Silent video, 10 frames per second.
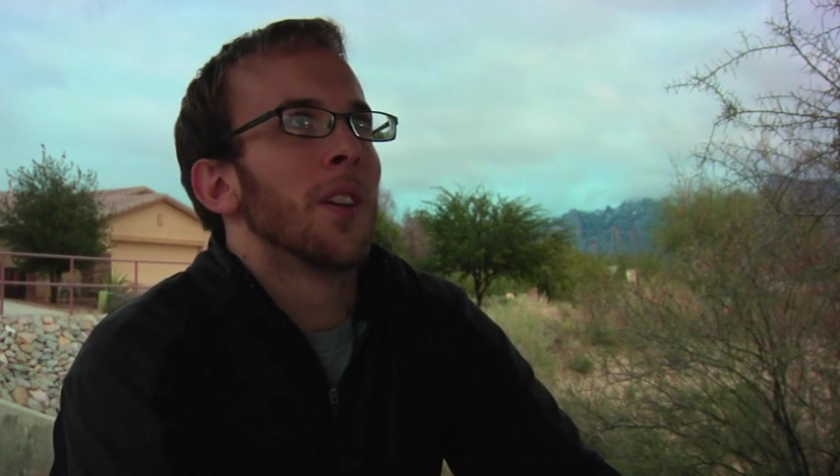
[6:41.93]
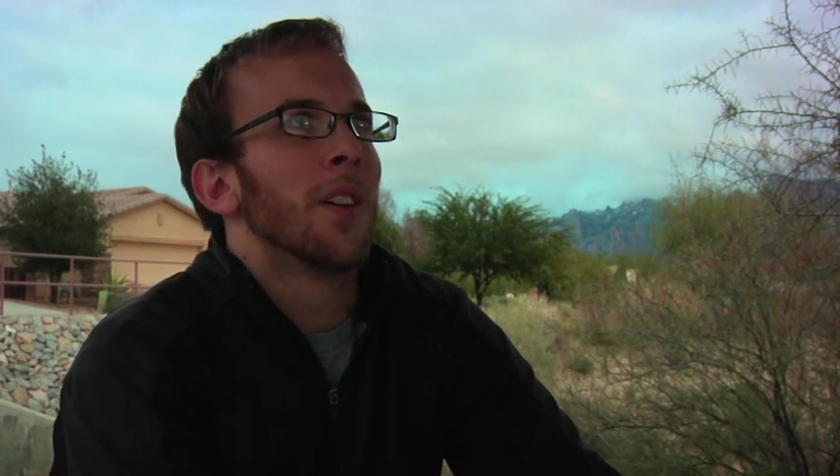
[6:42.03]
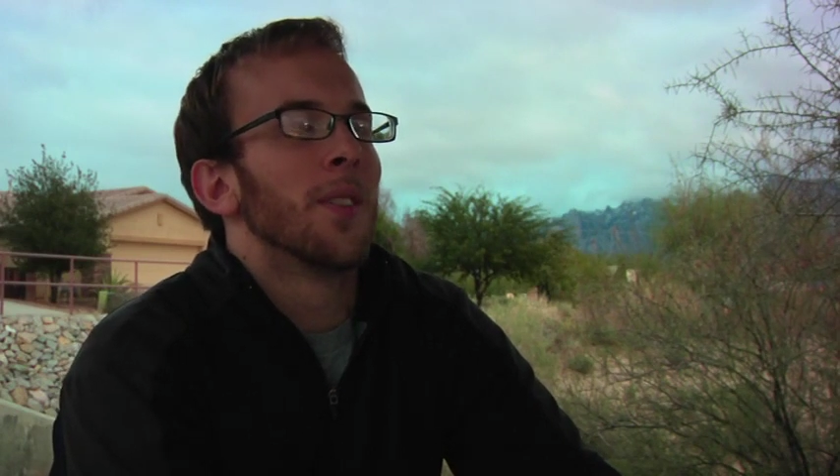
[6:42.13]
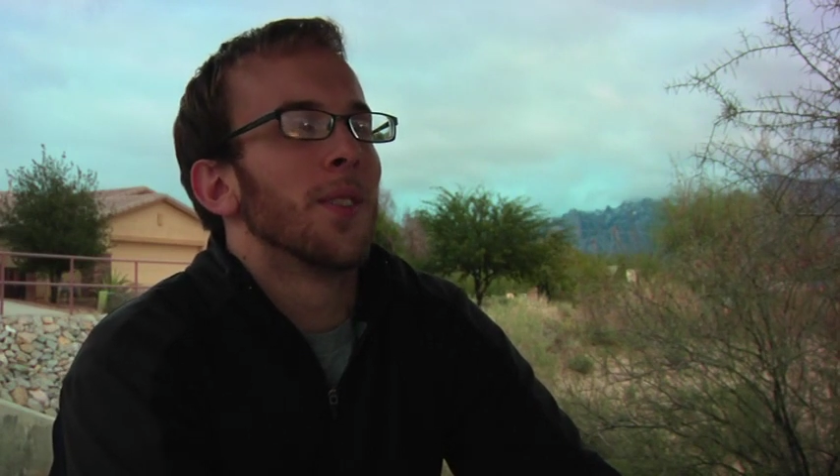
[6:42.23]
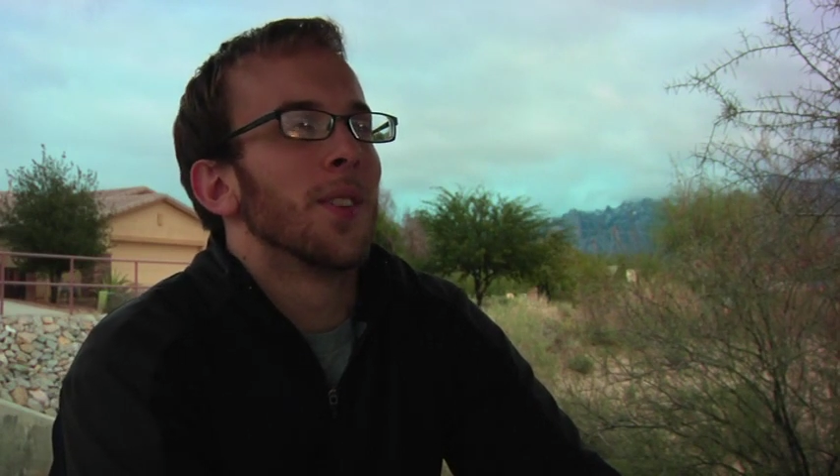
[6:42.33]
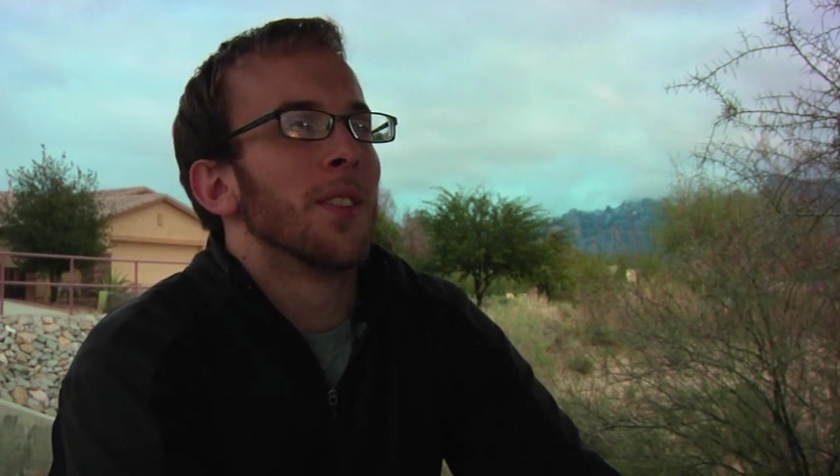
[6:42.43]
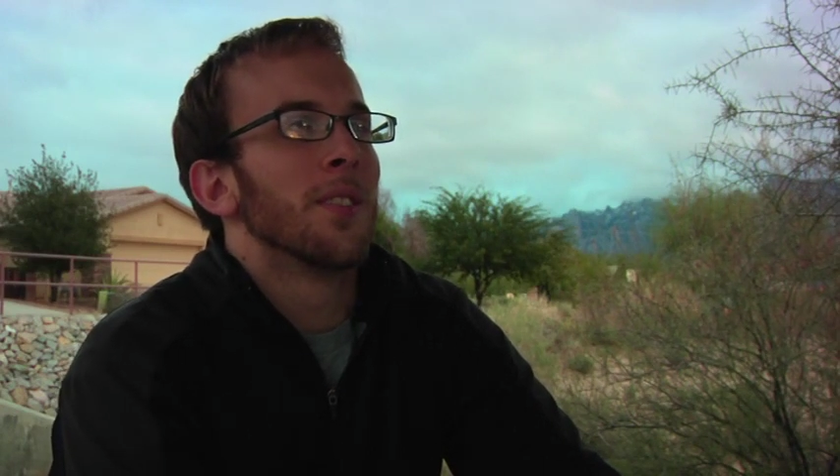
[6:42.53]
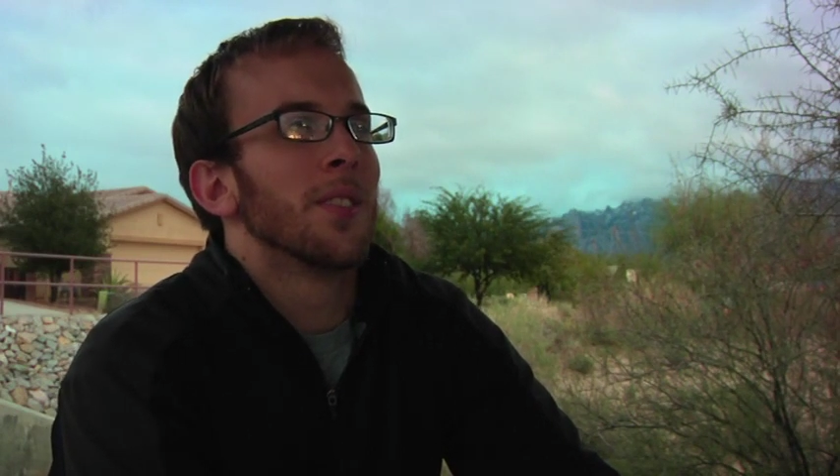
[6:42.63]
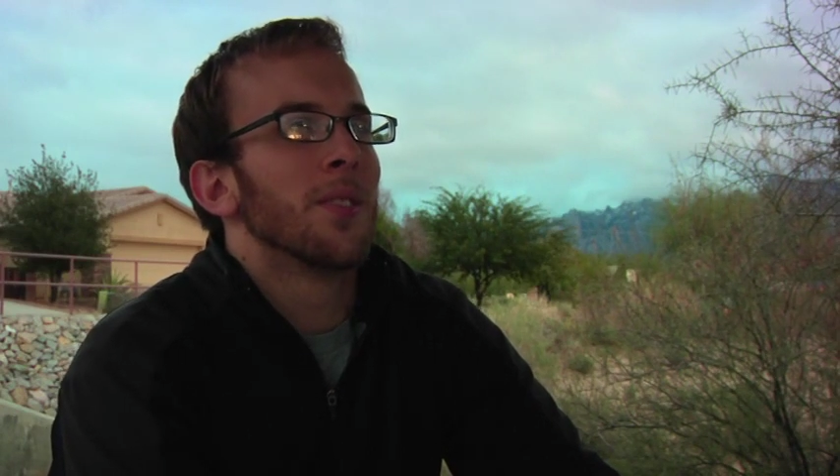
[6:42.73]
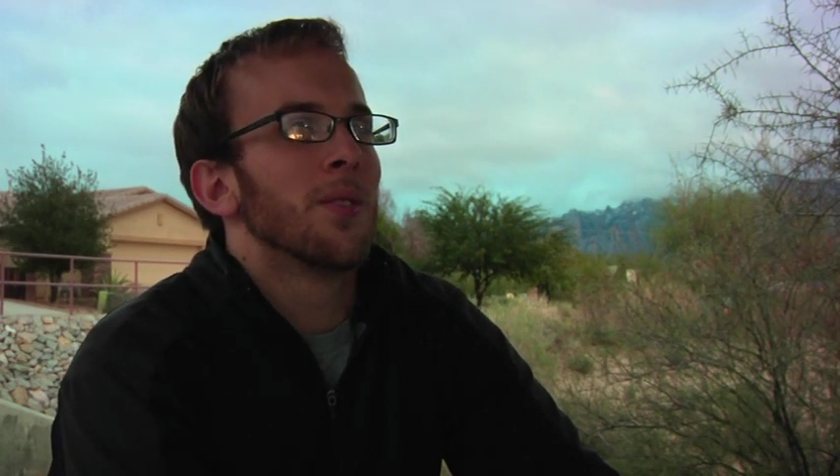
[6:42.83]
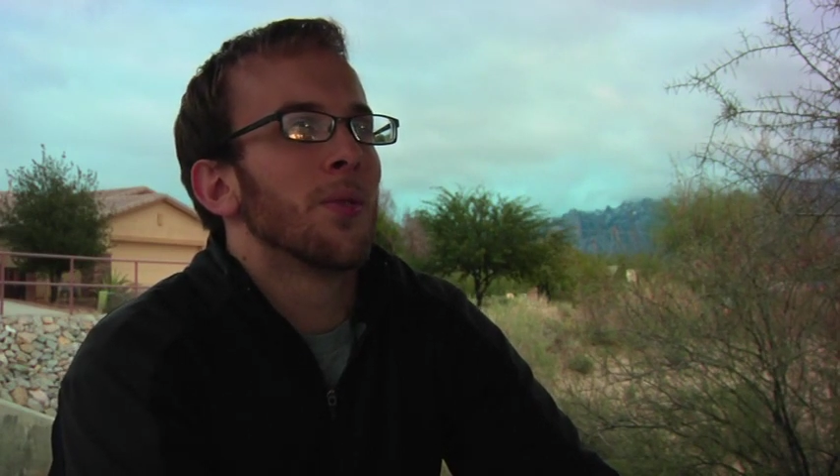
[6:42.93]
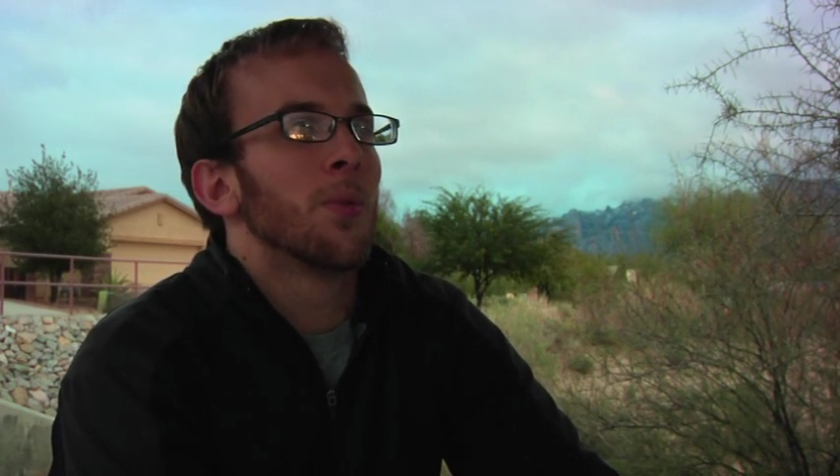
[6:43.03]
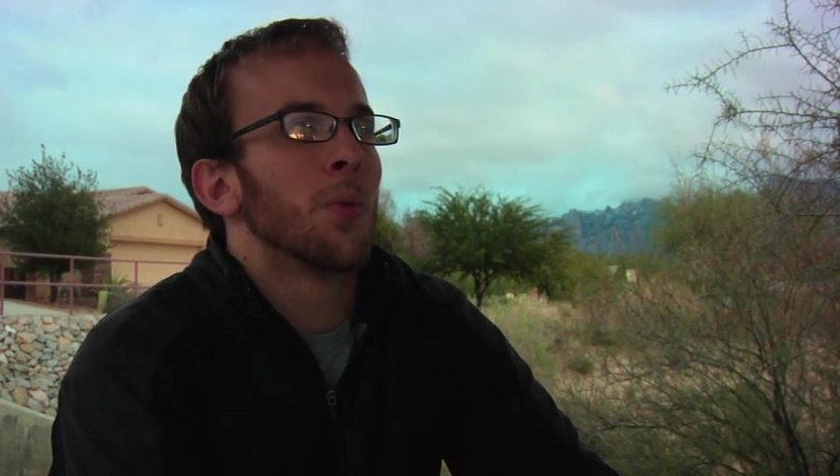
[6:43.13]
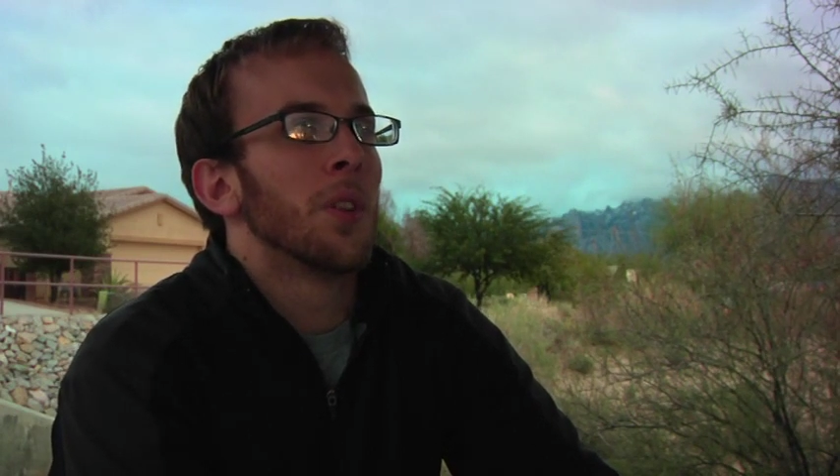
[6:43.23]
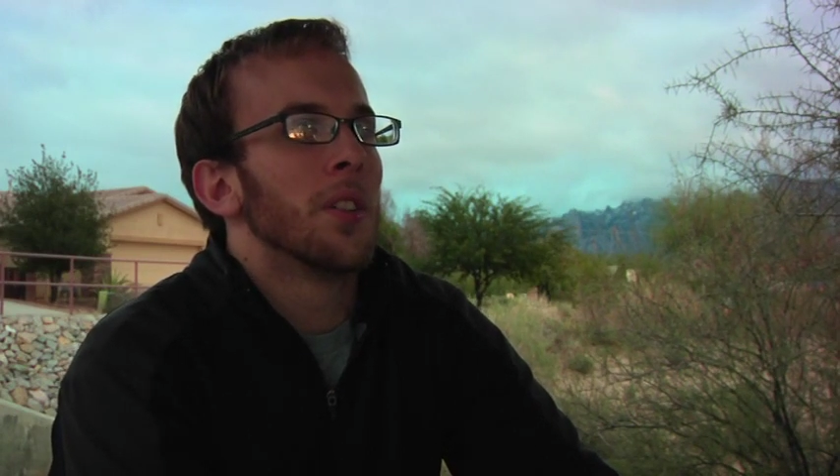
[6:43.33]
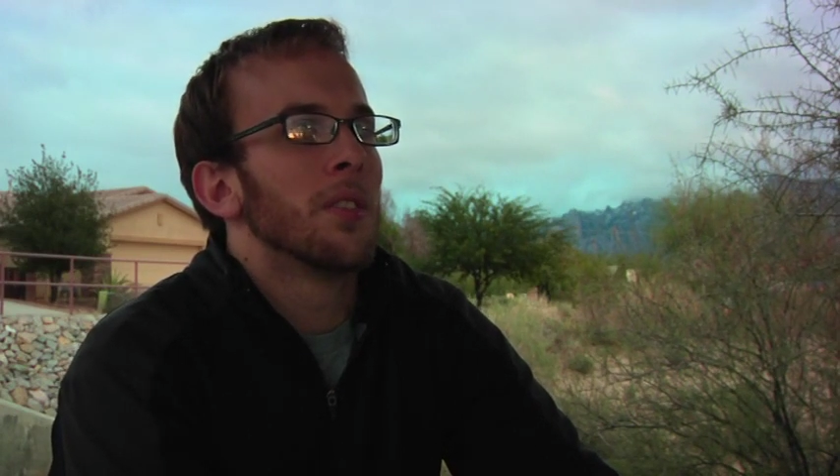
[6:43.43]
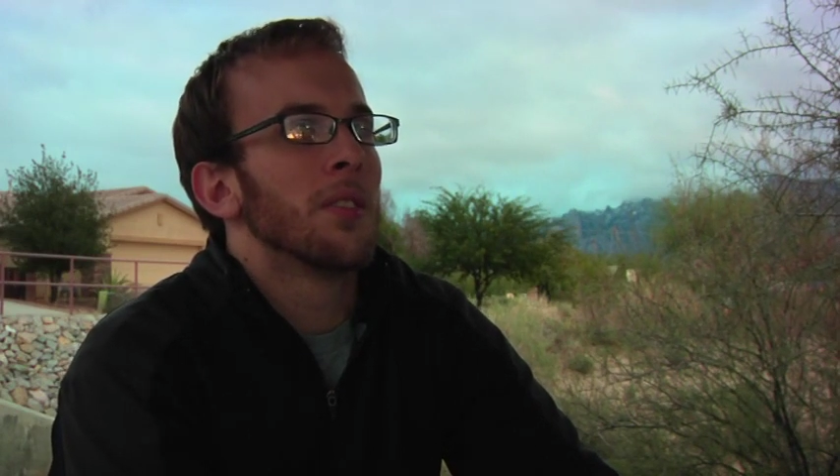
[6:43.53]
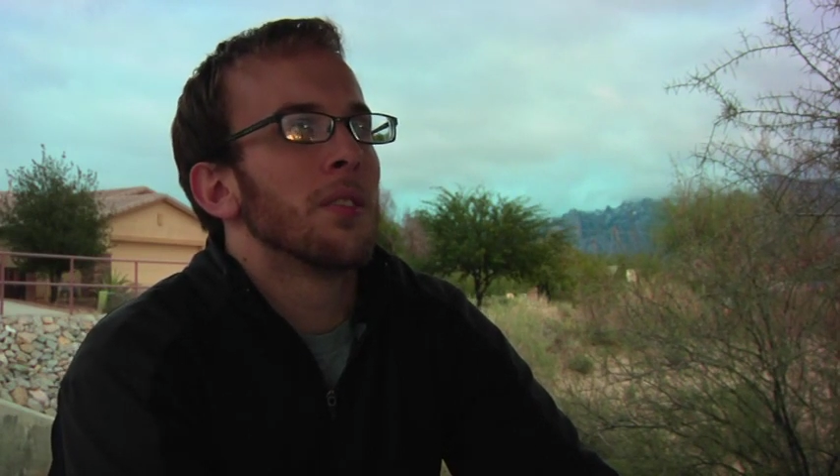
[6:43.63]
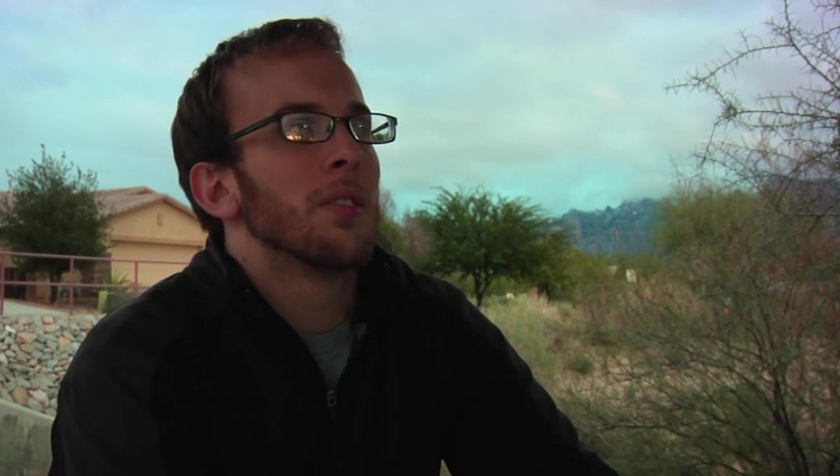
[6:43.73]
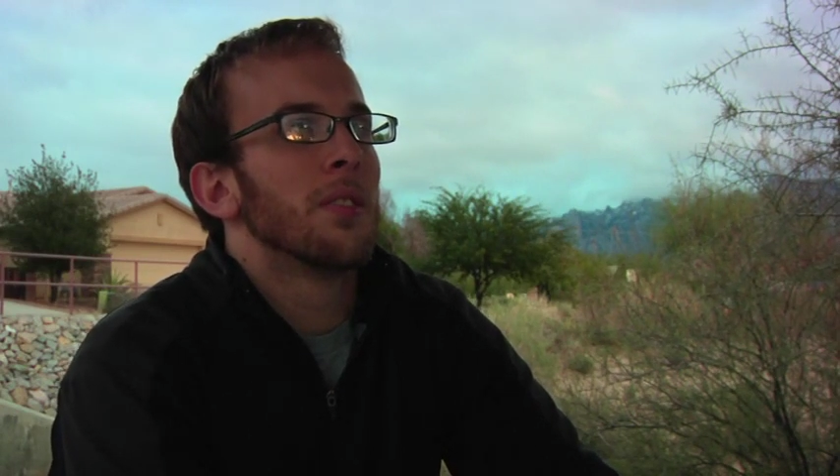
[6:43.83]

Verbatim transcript: and it will